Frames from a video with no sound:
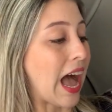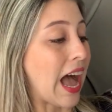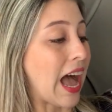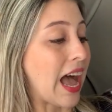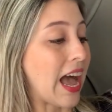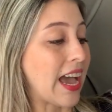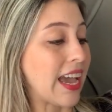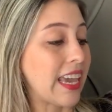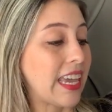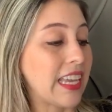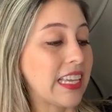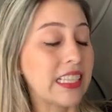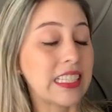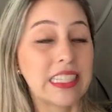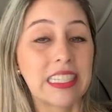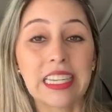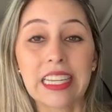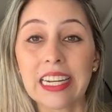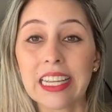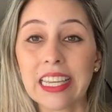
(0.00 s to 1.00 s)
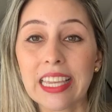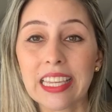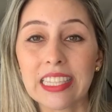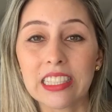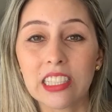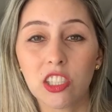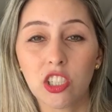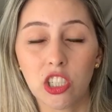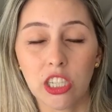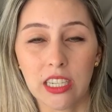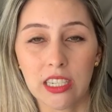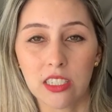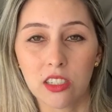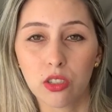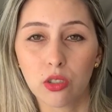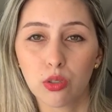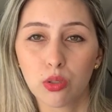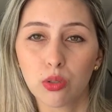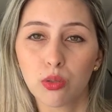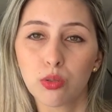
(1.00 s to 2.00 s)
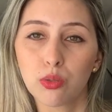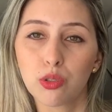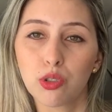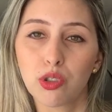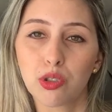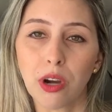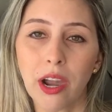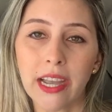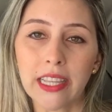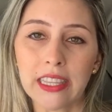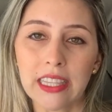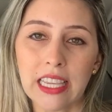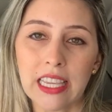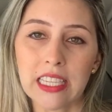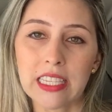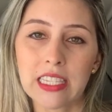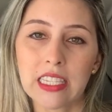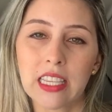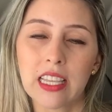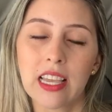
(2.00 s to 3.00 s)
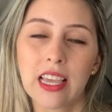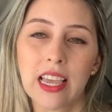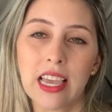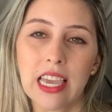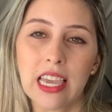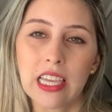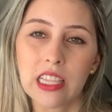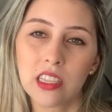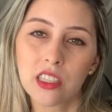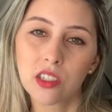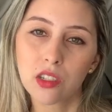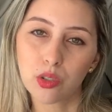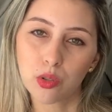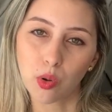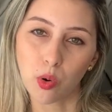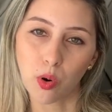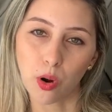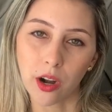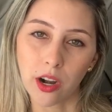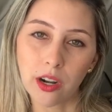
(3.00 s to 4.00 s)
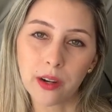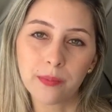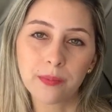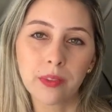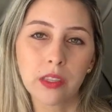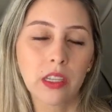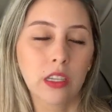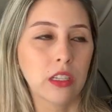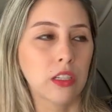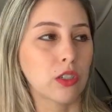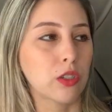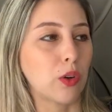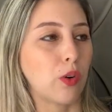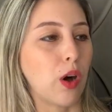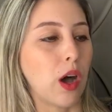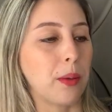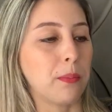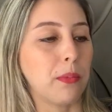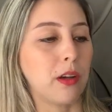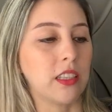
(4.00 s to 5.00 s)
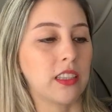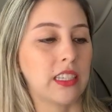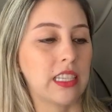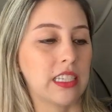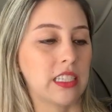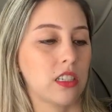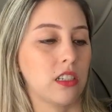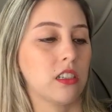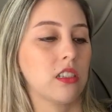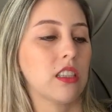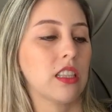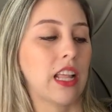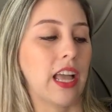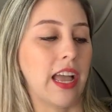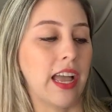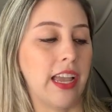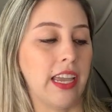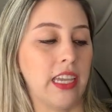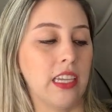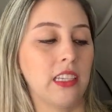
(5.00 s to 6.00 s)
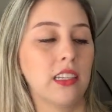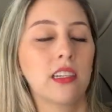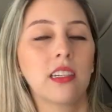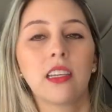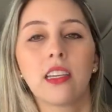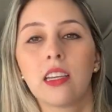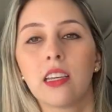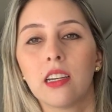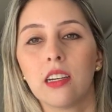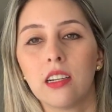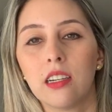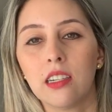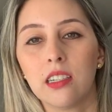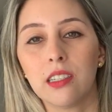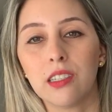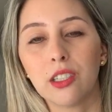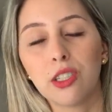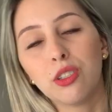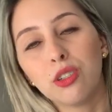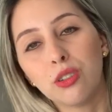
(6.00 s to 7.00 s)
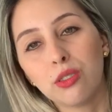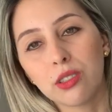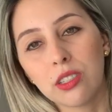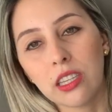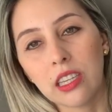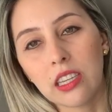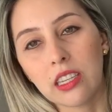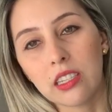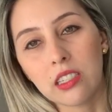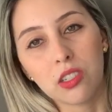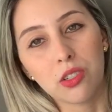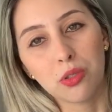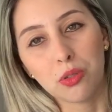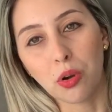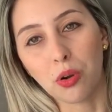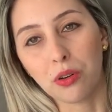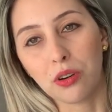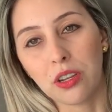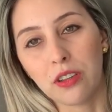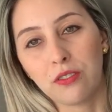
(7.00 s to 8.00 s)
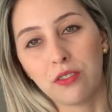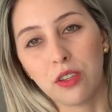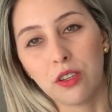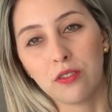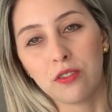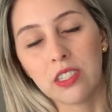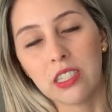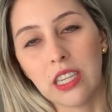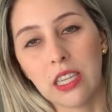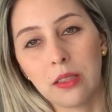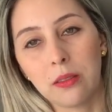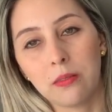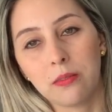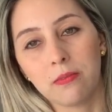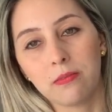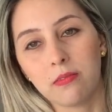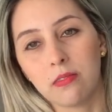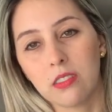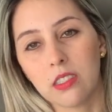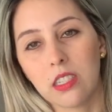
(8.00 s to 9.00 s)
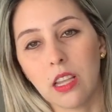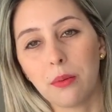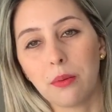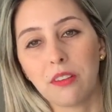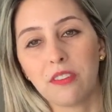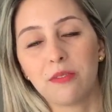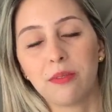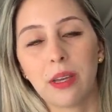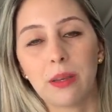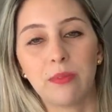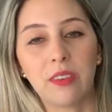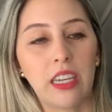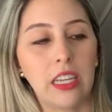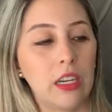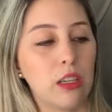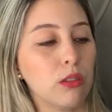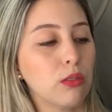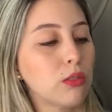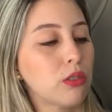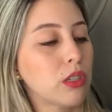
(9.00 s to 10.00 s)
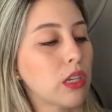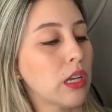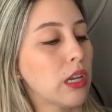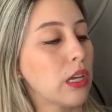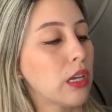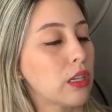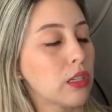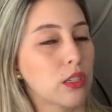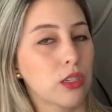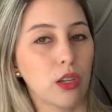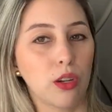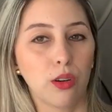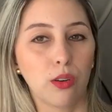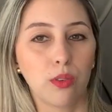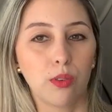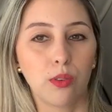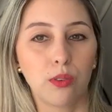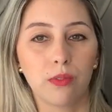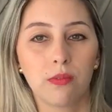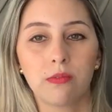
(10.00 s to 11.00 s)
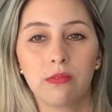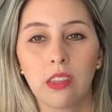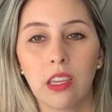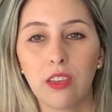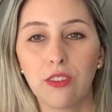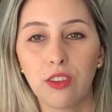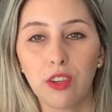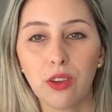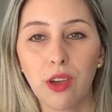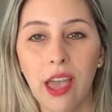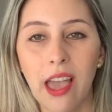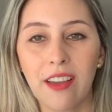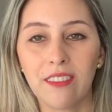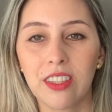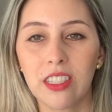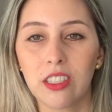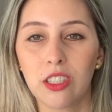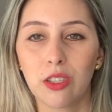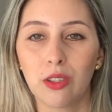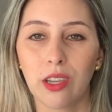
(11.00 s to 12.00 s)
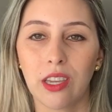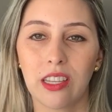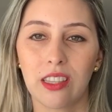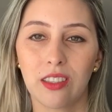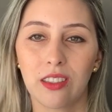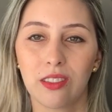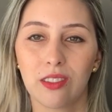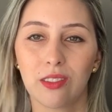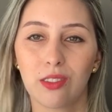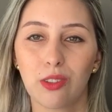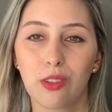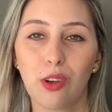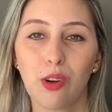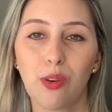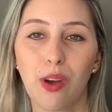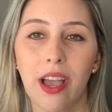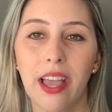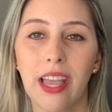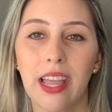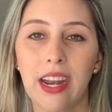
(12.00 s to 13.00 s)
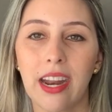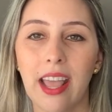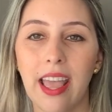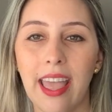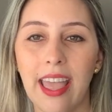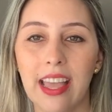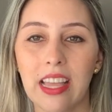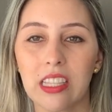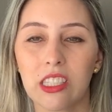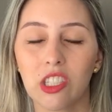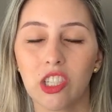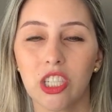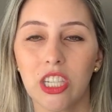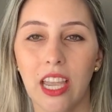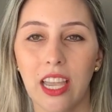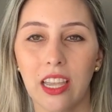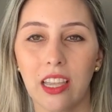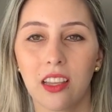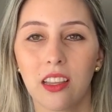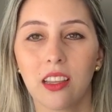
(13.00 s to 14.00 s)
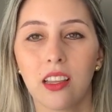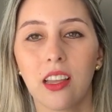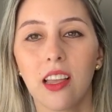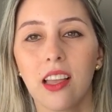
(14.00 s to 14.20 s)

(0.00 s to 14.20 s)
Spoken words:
I didn't get the chance to try this in store, so I bought this online. You know the story if you've seen some of my videos, so if you haven't, you can go ahead and check